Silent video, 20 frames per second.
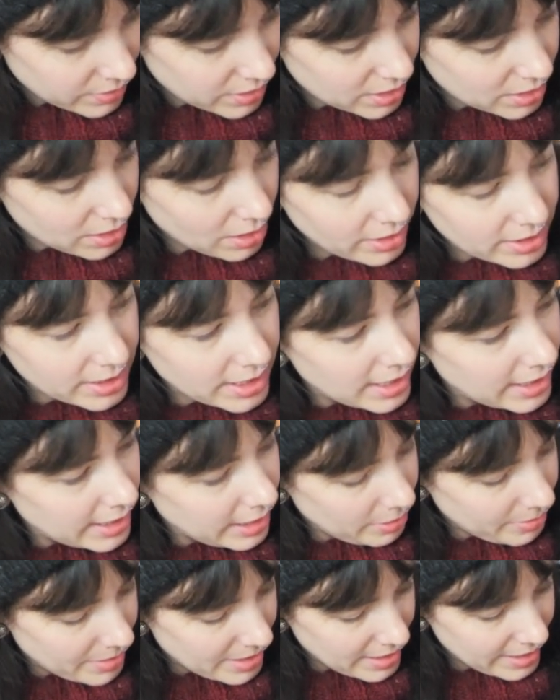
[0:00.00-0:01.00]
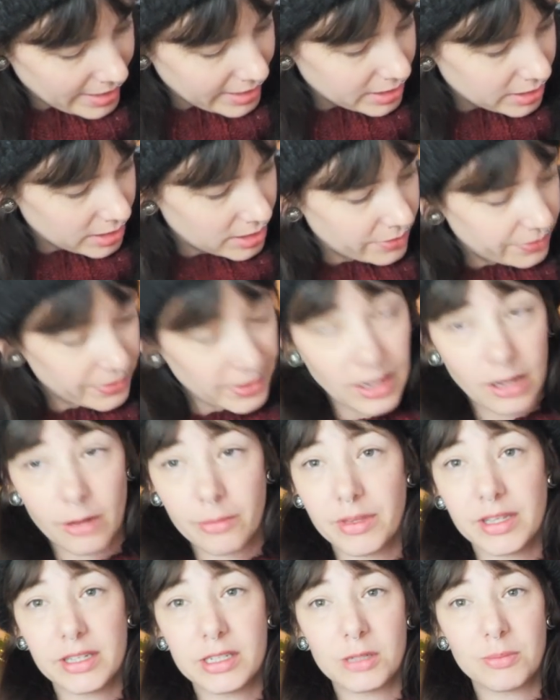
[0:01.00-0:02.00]
start it a little bit later to fill
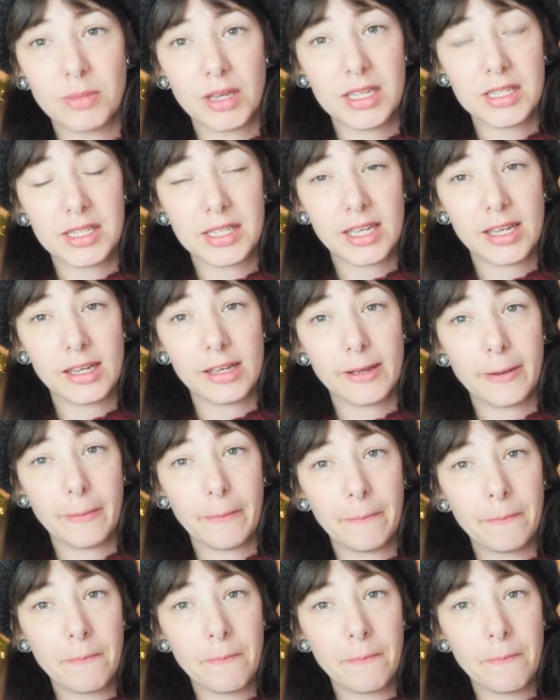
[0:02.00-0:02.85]
up this space here.